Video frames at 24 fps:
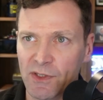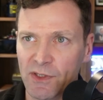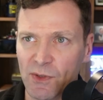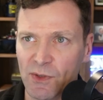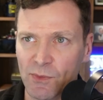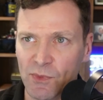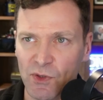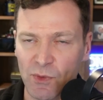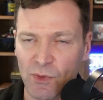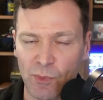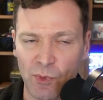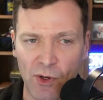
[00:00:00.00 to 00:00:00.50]

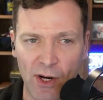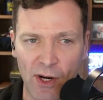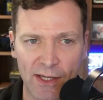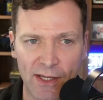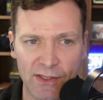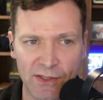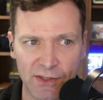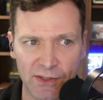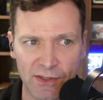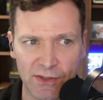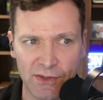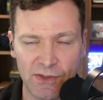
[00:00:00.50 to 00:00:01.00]
some
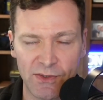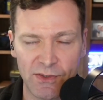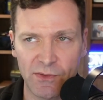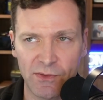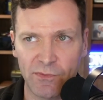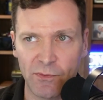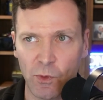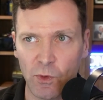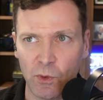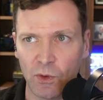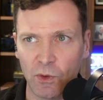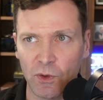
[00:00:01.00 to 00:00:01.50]
surprises
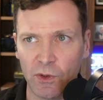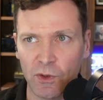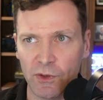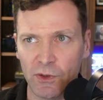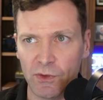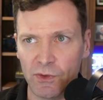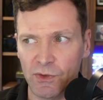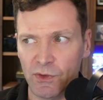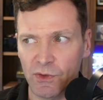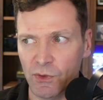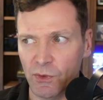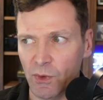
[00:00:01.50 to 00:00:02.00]
for
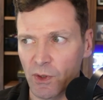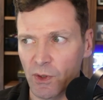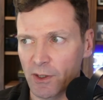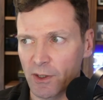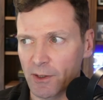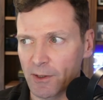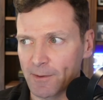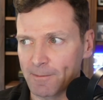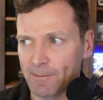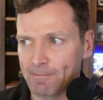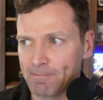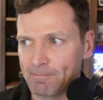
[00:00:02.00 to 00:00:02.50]
lawyers who
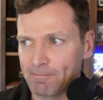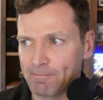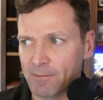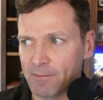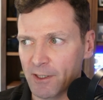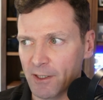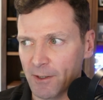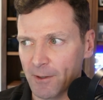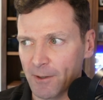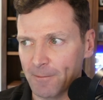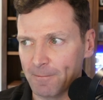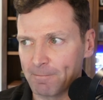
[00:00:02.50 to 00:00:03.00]
are,
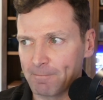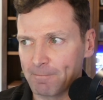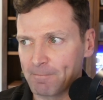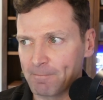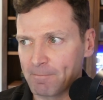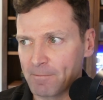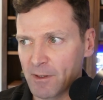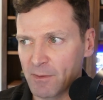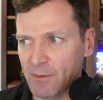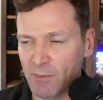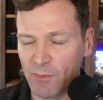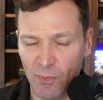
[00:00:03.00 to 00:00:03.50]
you know,
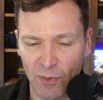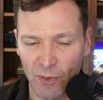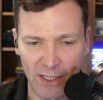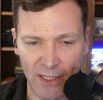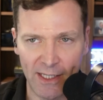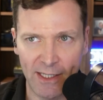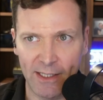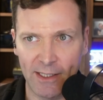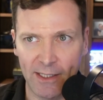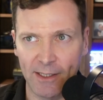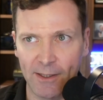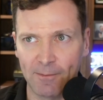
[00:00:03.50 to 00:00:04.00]
have been
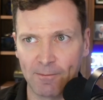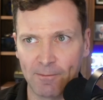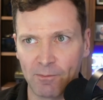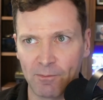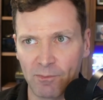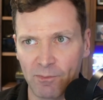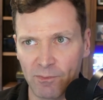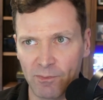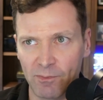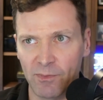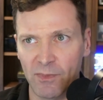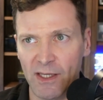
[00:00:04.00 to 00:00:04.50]
playing
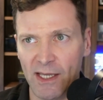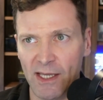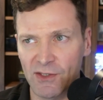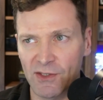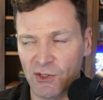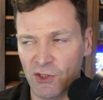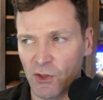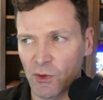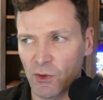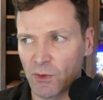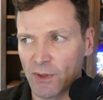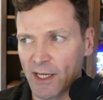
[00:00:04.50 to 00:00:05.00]
the
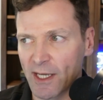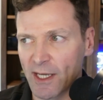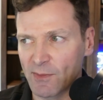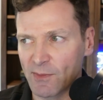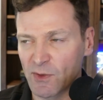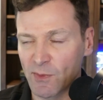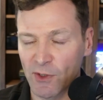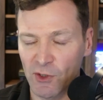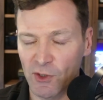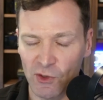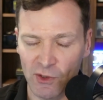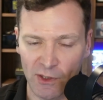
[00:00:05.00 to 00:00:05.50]
S E O game,
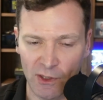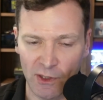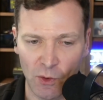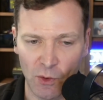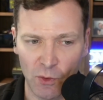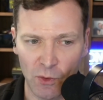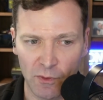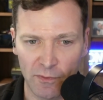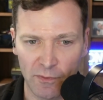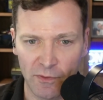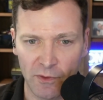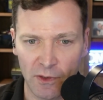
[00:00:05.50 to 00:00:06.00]
especially in
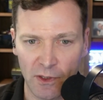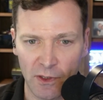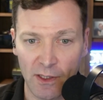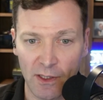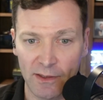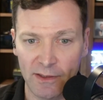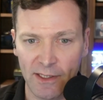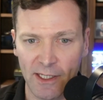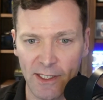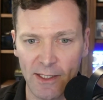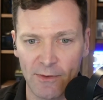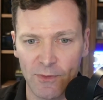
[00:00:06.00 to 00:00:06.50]
local, for a
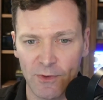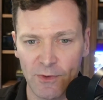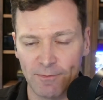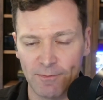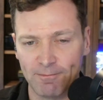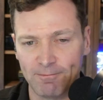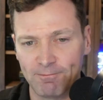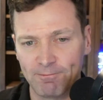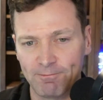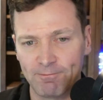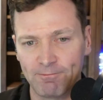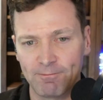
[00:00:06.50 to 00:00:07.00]
long time,
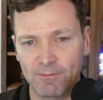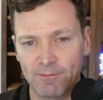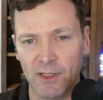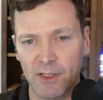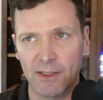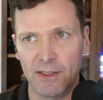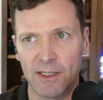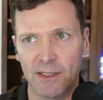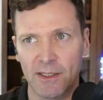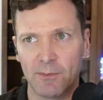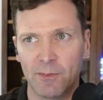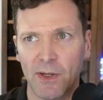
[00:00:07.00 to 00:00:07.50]
and
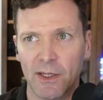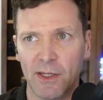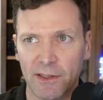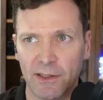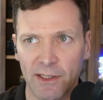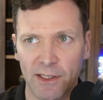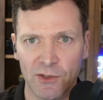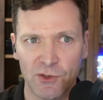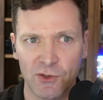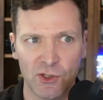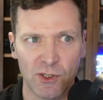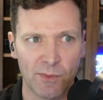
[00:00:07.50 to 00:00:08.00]
and the impact
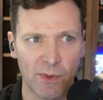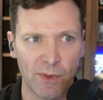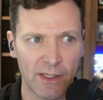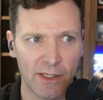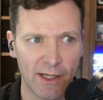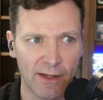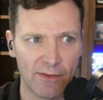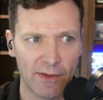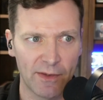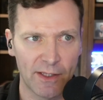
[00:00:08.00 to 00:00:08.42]
that S G E might have